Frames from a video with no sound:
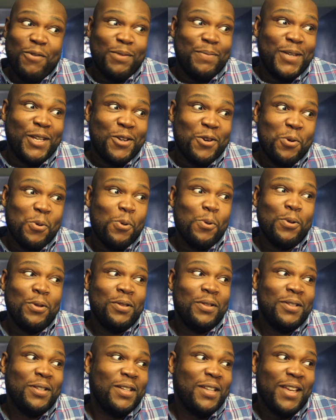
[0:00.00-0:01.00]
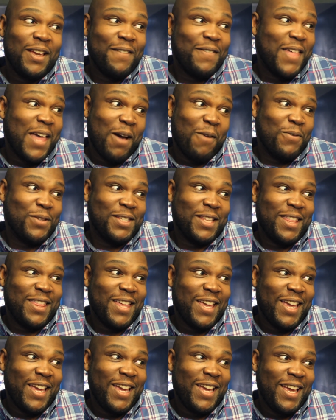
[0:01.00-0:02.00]
would be cool if that was a
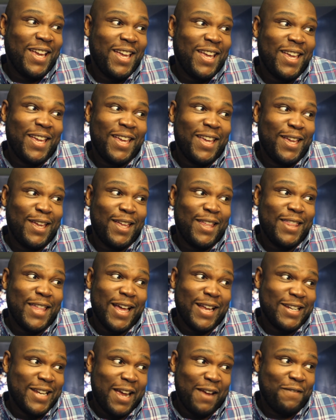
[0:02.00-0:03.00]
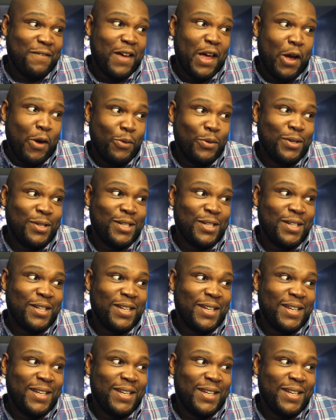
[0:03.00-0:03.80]
thing that I found.